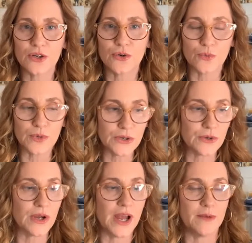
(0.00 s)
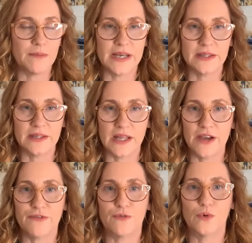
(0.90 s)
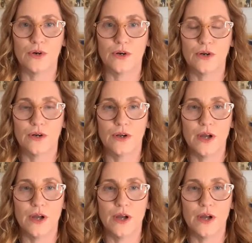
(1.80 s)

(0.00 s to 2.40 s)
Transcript: career and my life were,